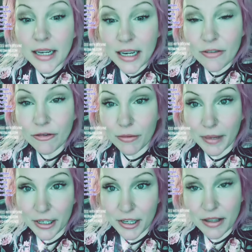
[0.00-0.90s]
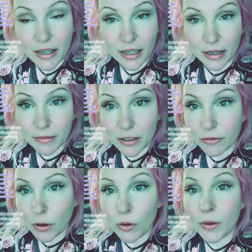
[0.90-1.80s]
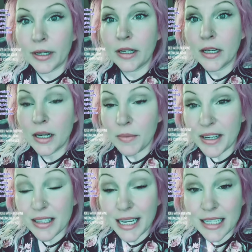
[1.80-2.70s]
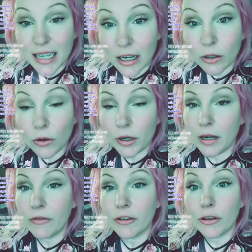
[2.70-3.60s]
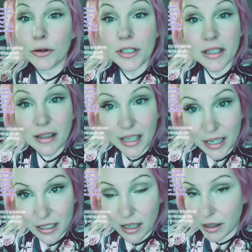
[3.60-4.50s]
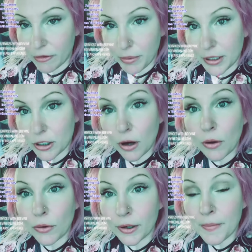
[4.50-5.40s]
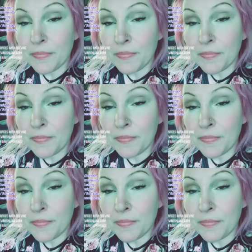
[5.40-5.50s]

information that comes forward because they start looking for those things that they've been told.